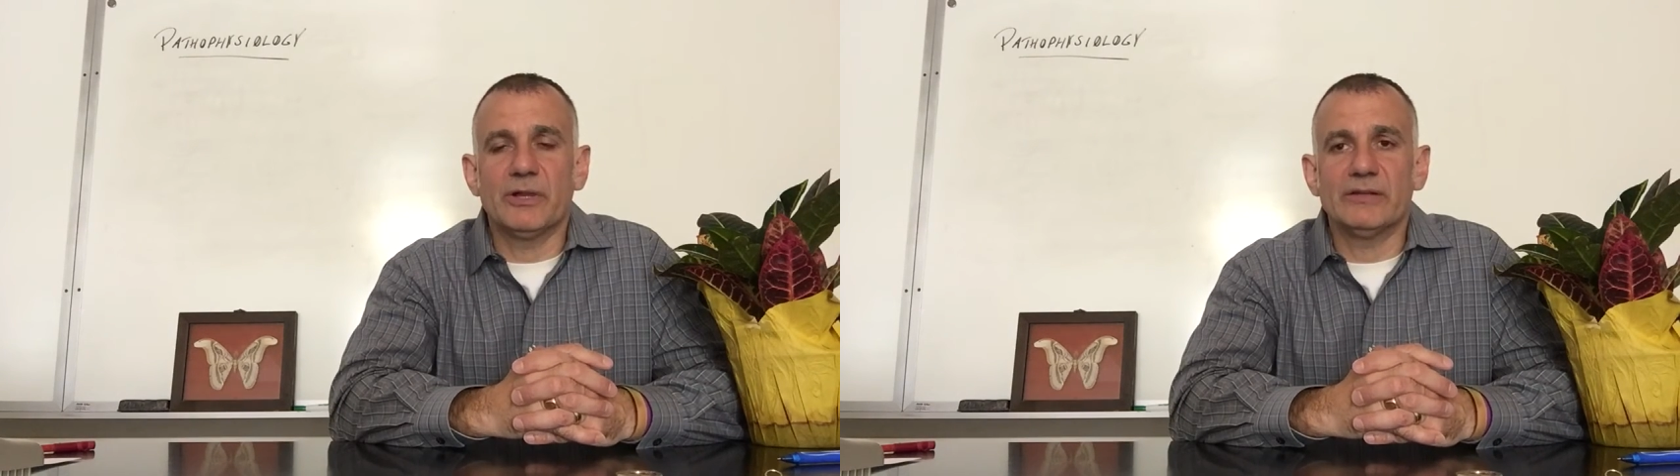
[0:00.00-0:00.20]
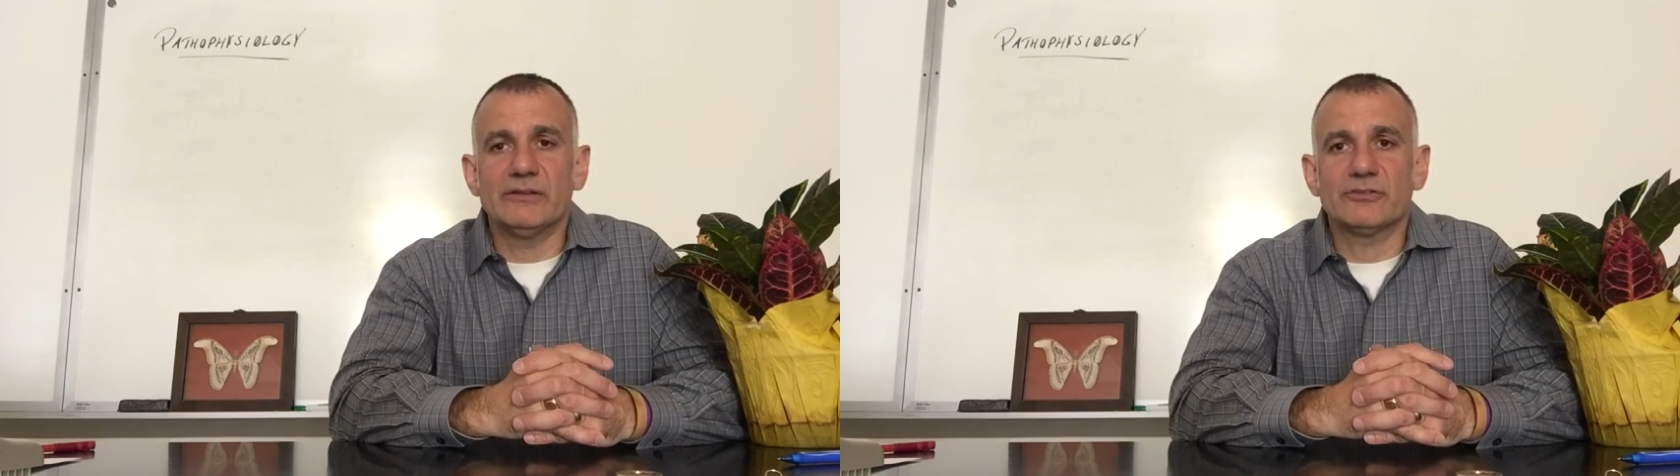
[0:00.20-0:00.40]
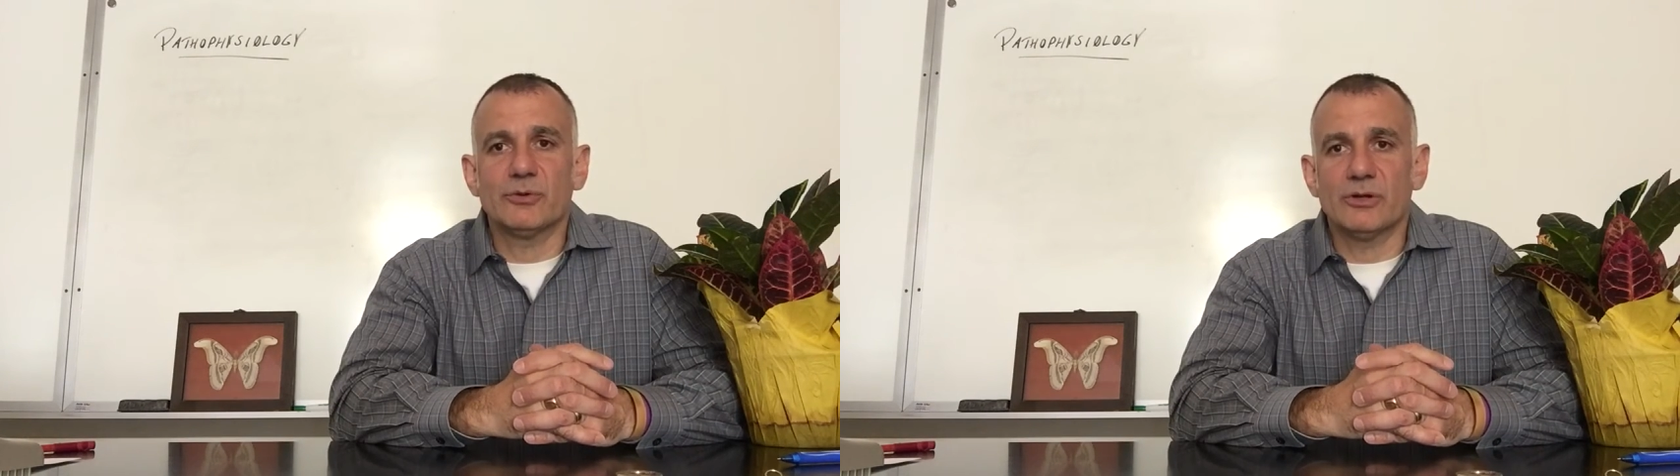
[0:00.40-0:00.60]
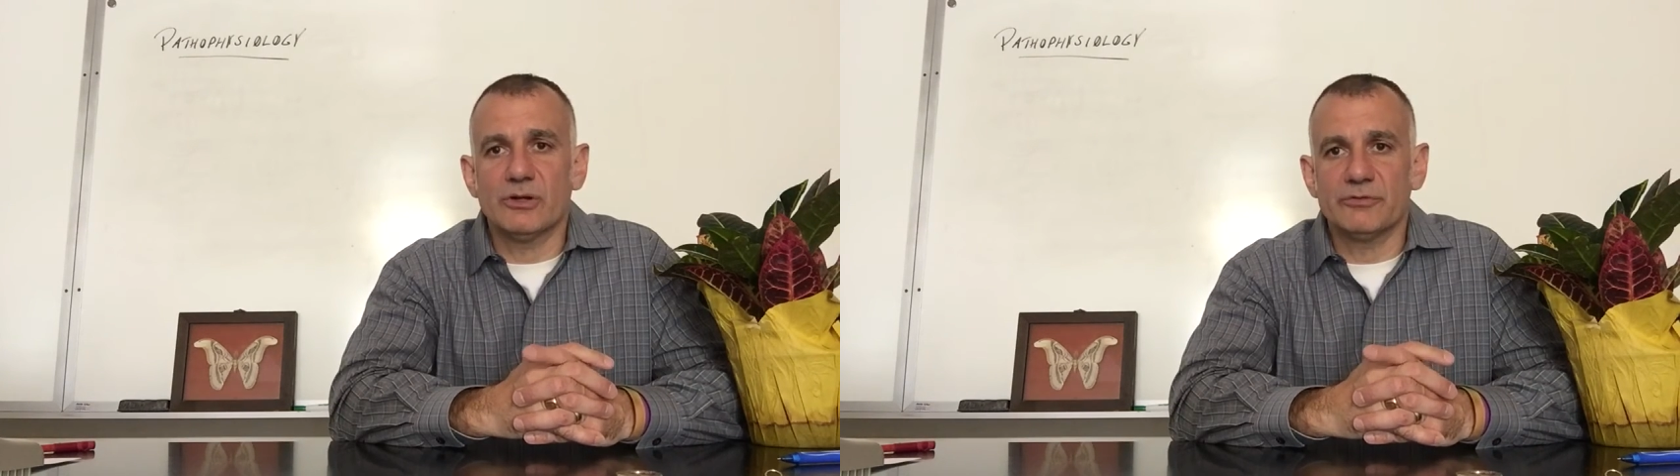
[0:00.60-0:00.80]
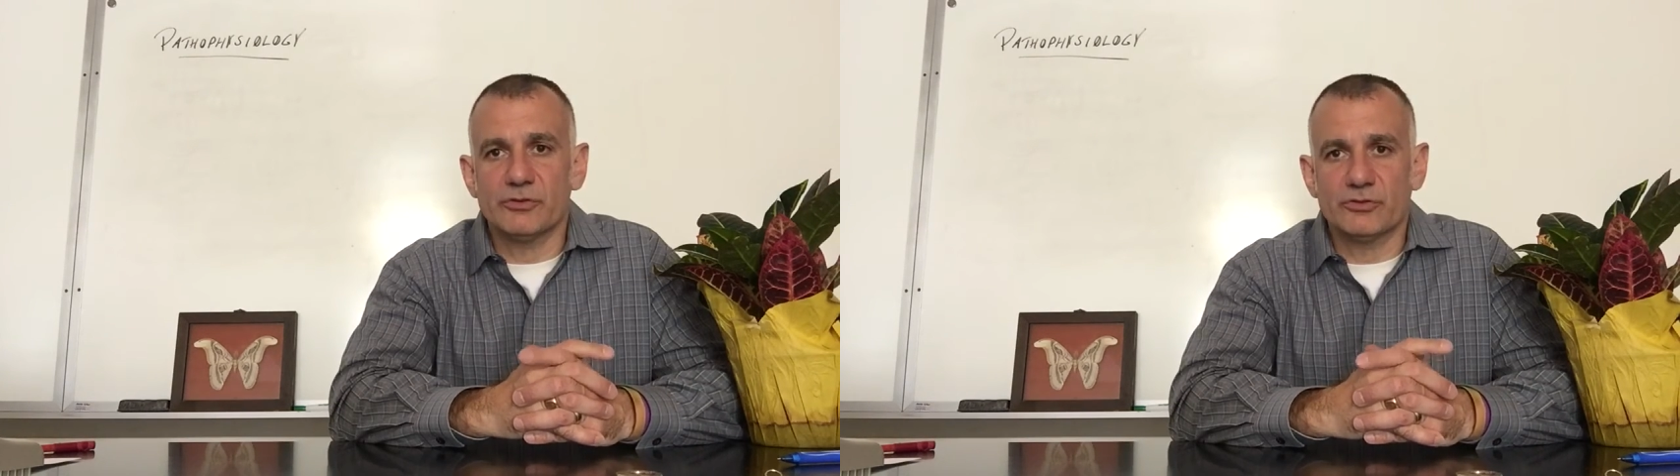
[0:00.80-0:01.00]
blood
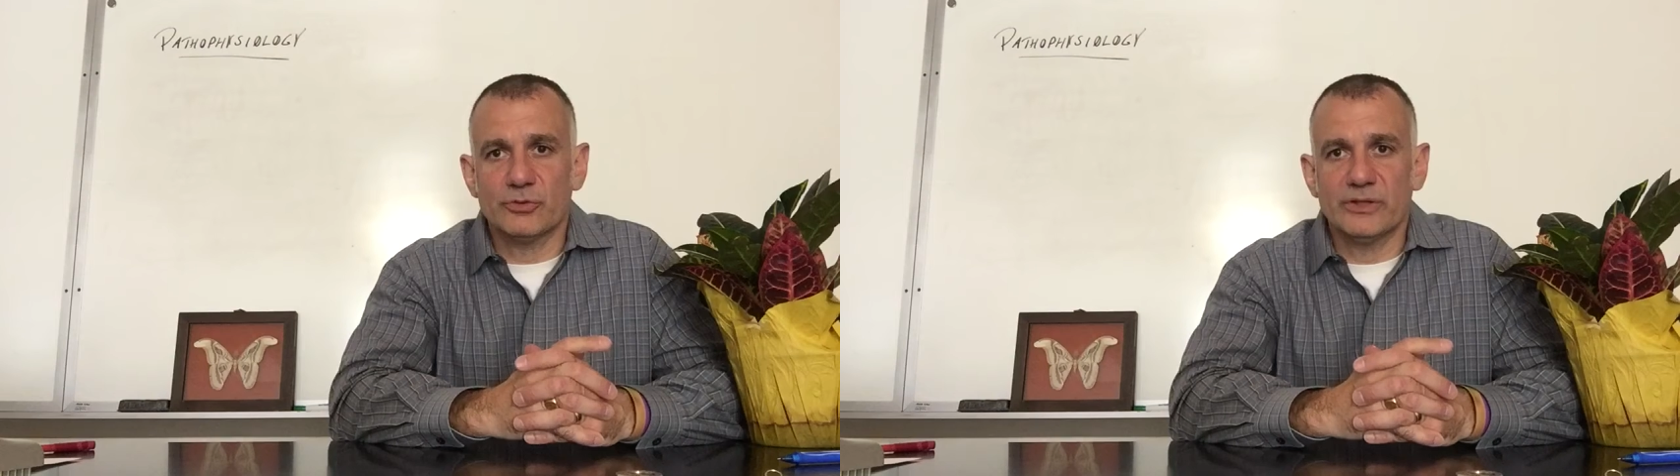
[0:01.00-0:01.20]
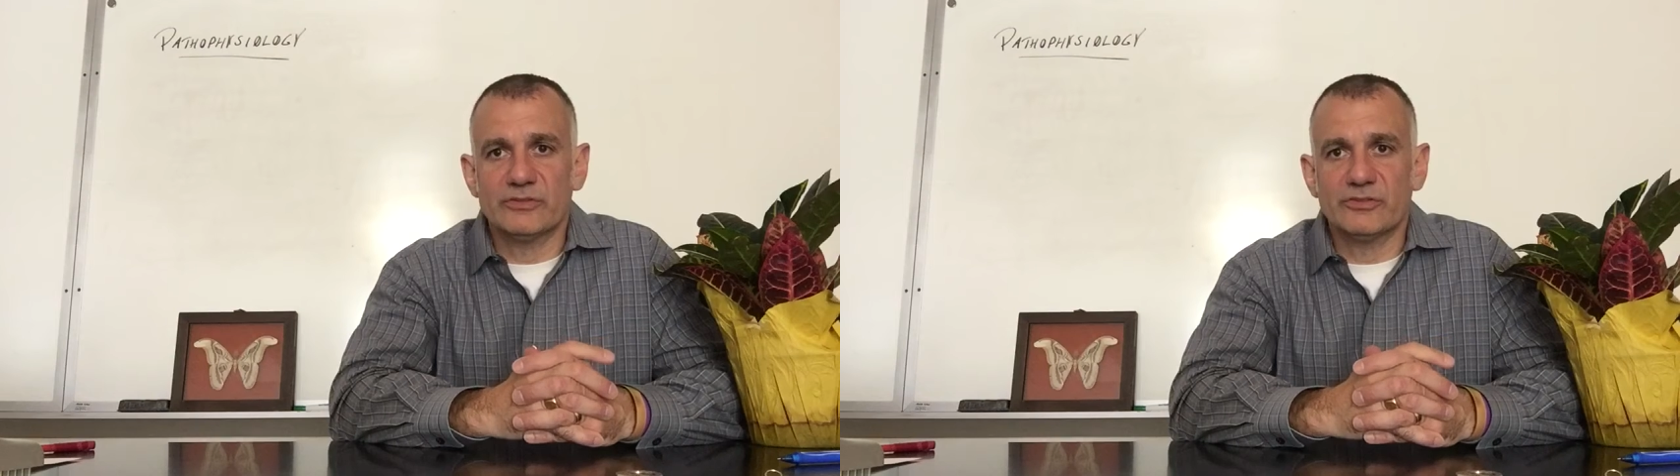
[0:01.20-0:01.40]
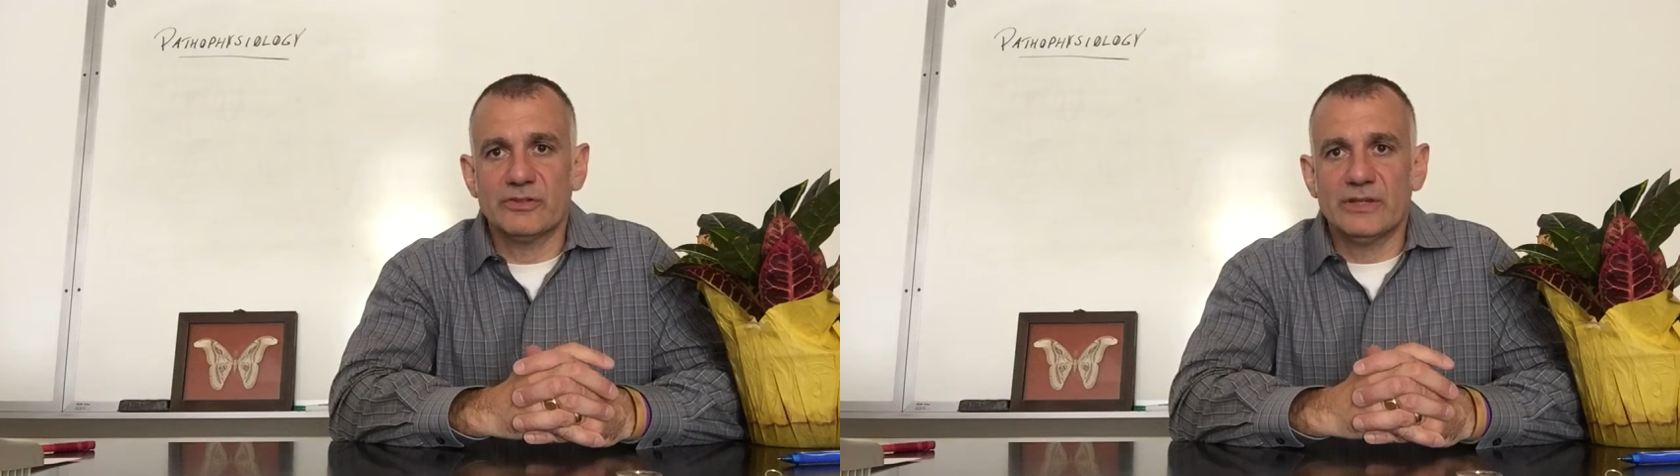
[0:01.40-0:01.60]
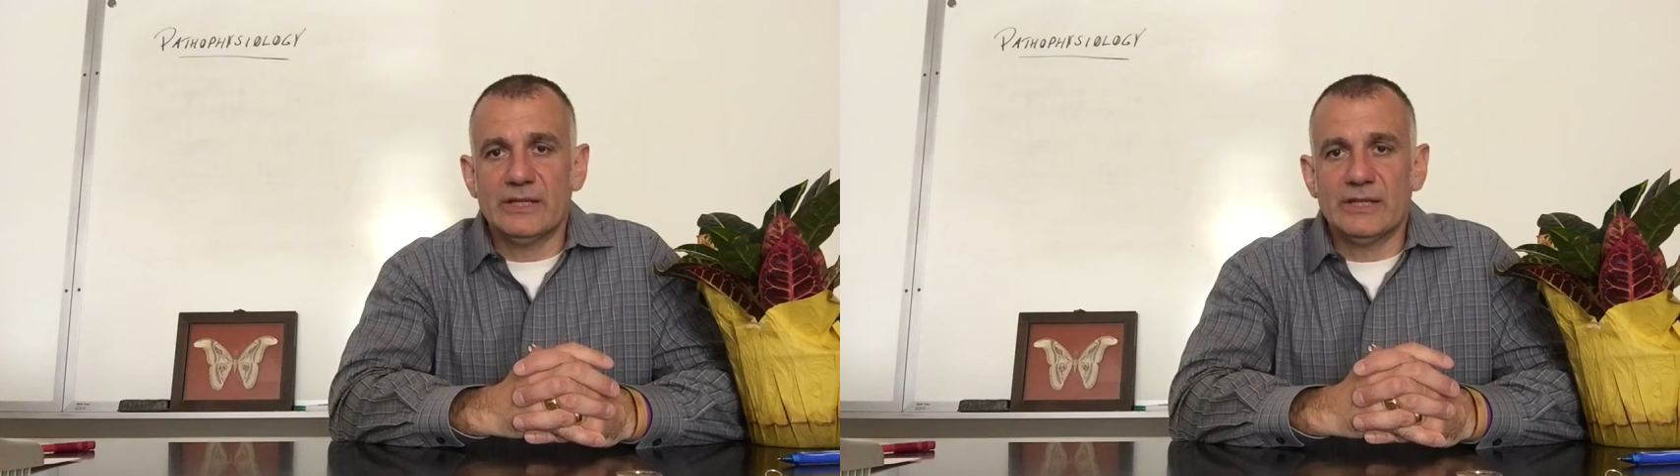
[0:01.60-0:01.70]
disorder of your choice.